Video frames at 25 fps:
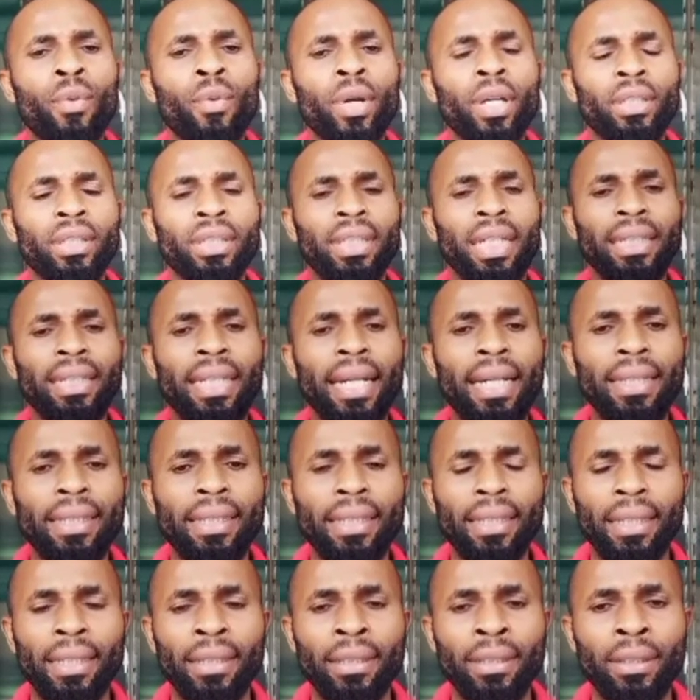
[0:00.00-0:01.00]
we
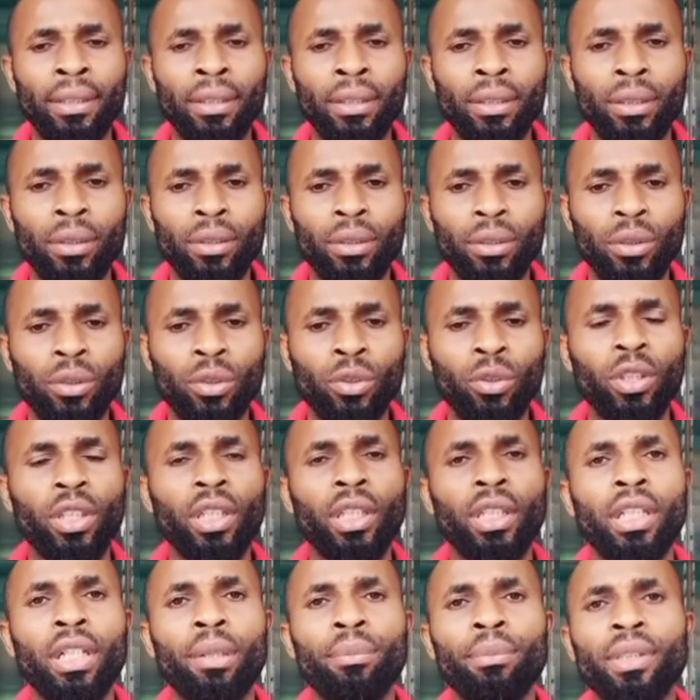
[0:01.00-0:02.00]
started
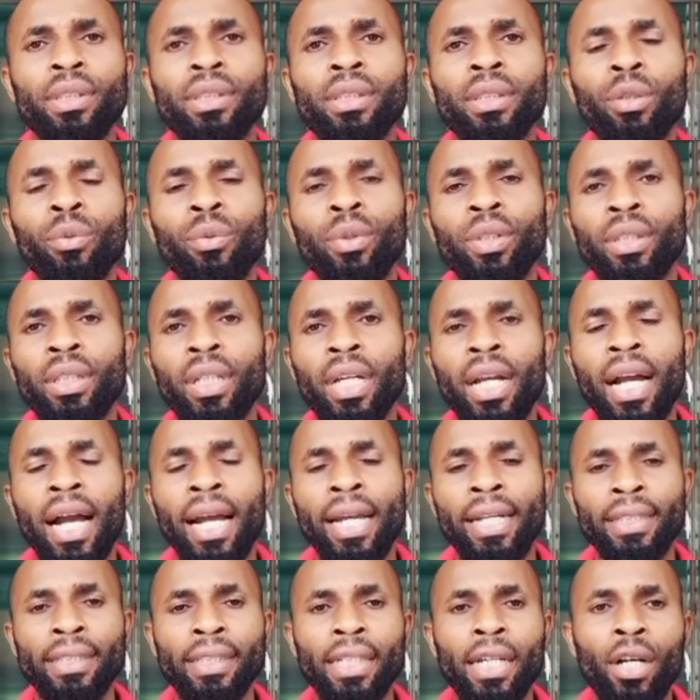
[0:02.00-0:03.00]
studying chemistry with the
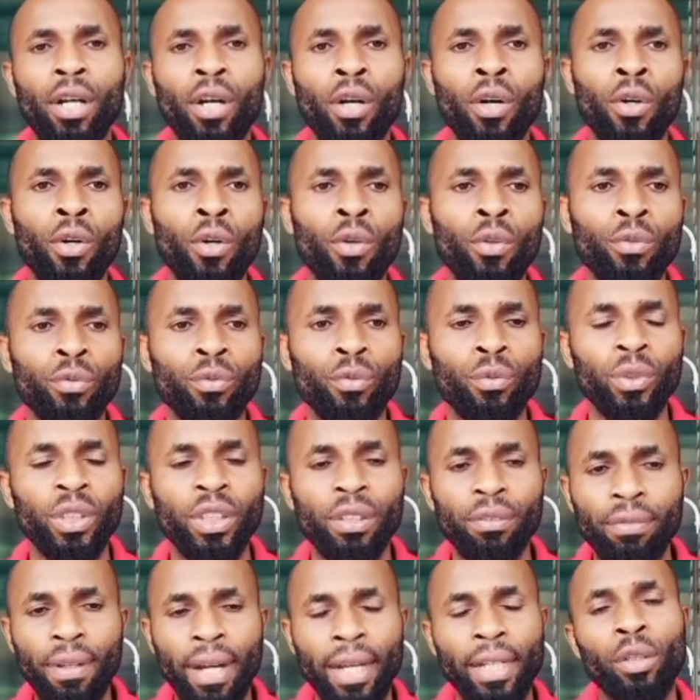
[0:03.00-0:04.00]
idea of
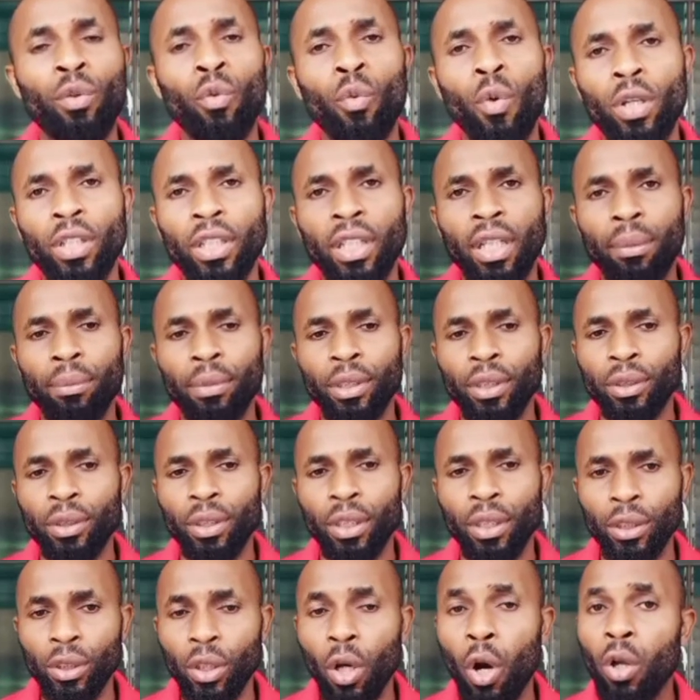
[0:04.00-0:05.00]
defining what
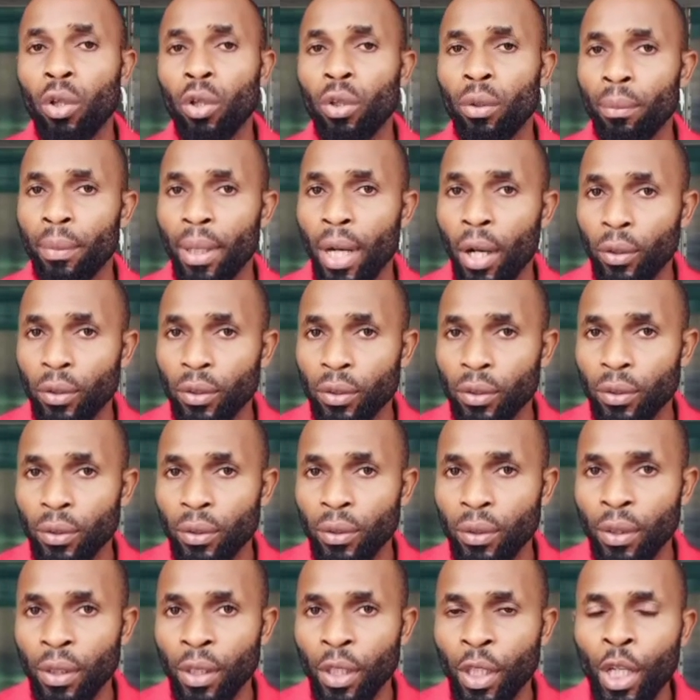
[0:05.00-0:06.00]
chemistry is all
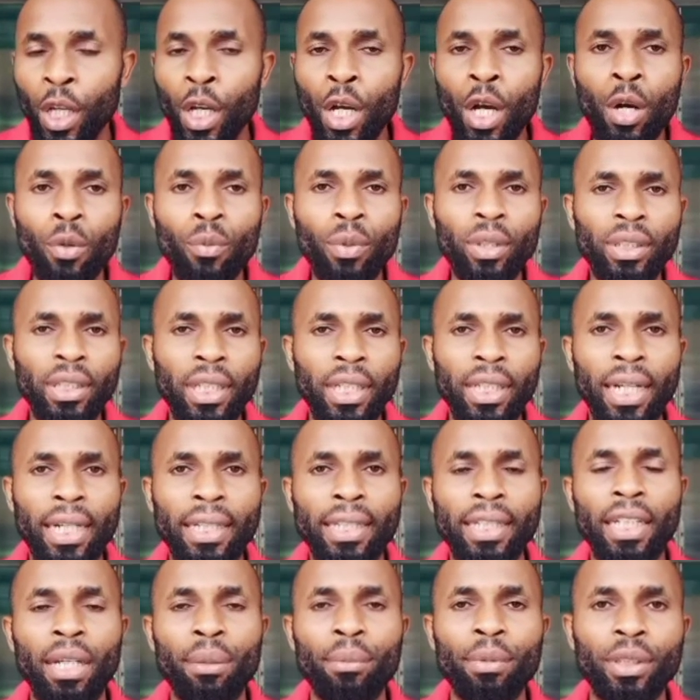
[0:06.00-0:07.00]
about. We say
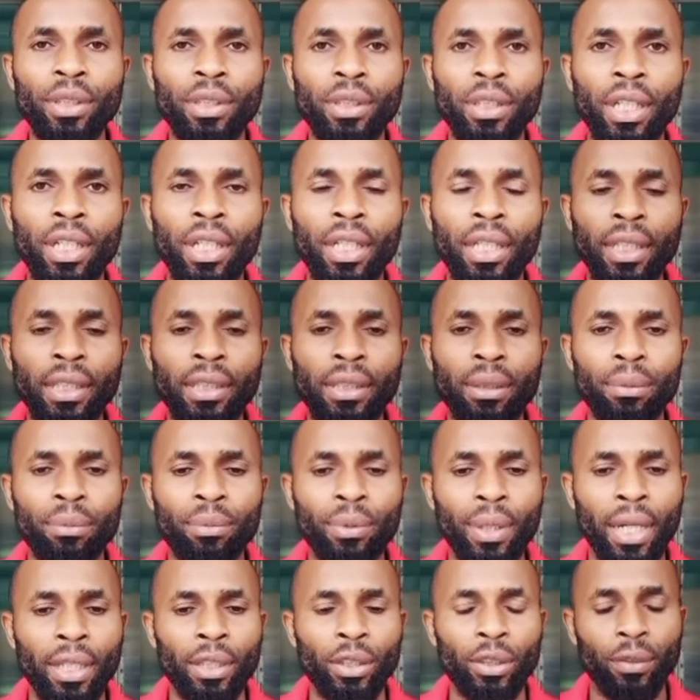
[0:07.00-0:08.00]
that chemistry is a
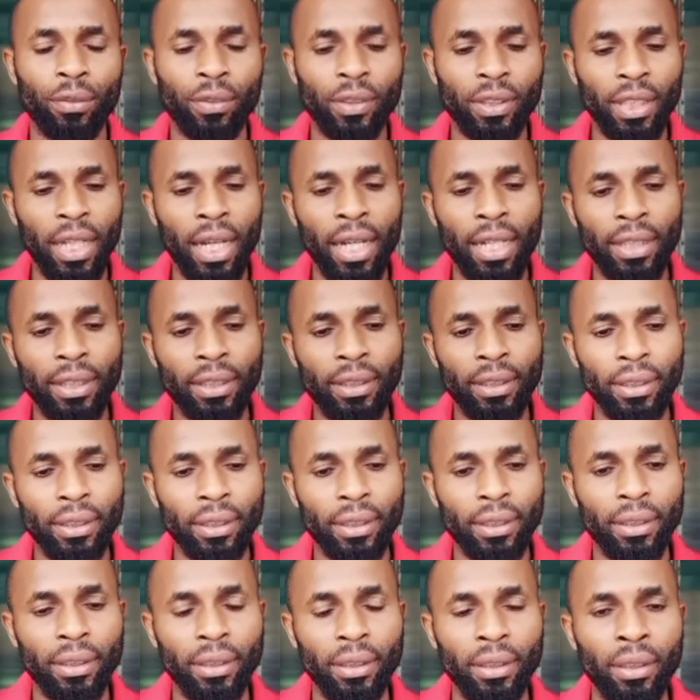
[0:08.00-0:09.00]
branch of
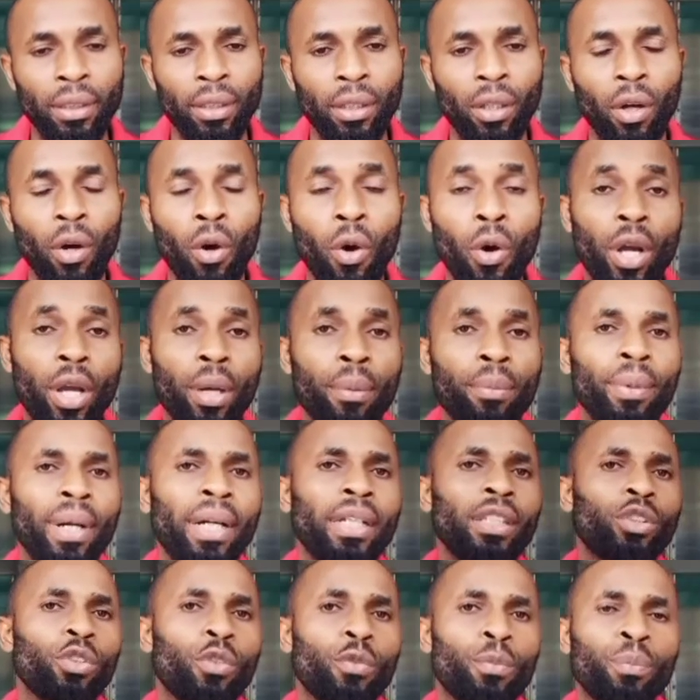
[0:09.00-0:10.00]
science or a
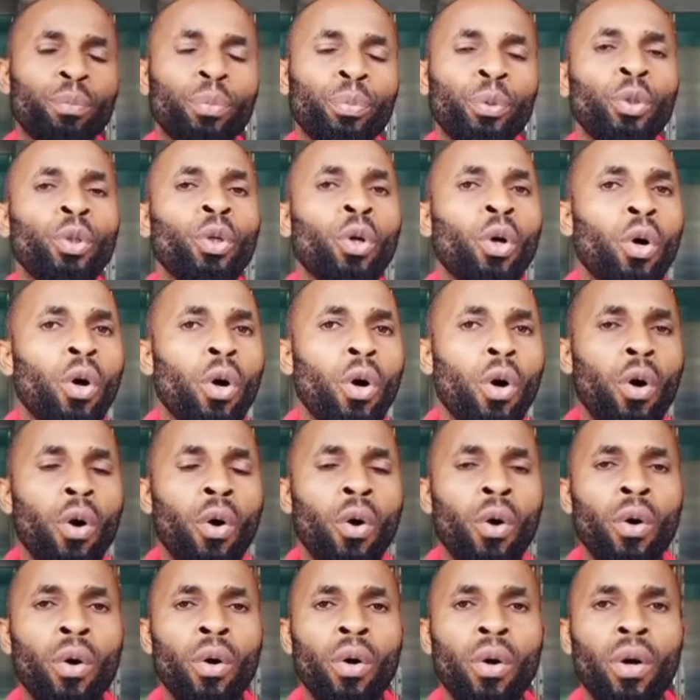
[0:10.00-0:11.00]
branch of
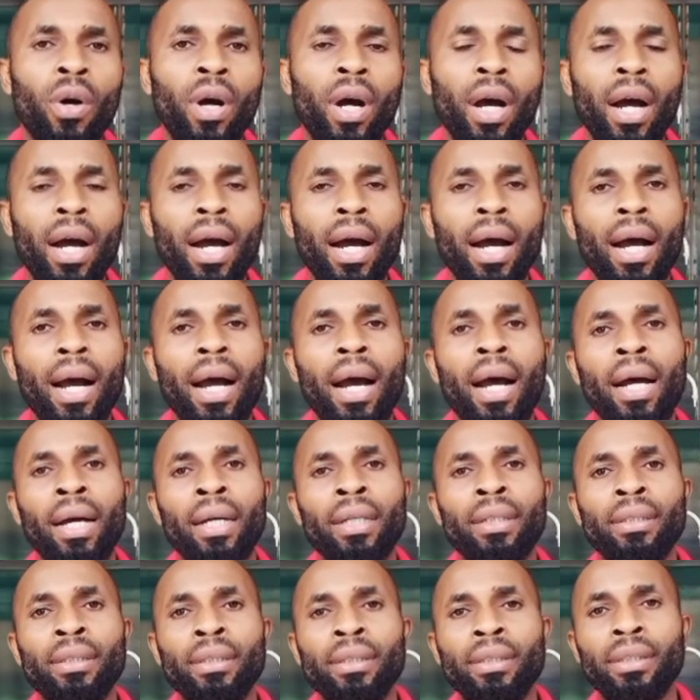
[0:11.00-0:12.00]
pure
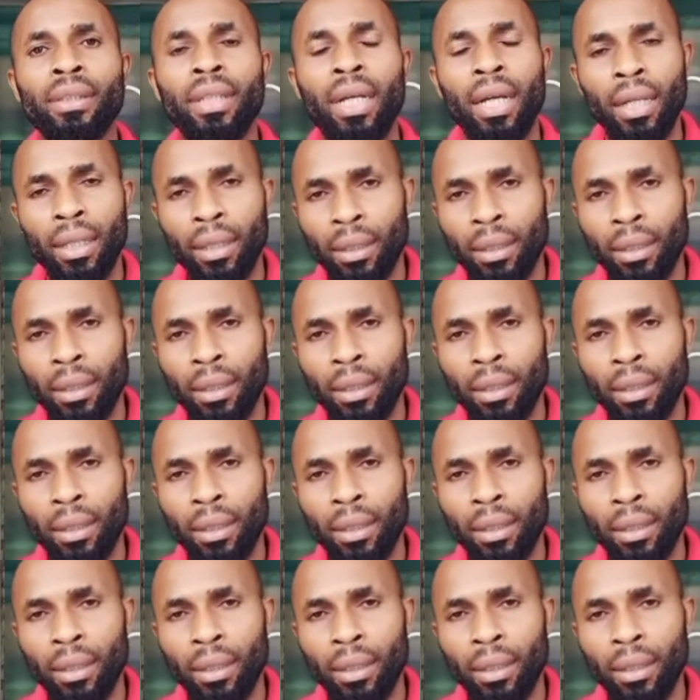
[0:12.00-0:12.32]
and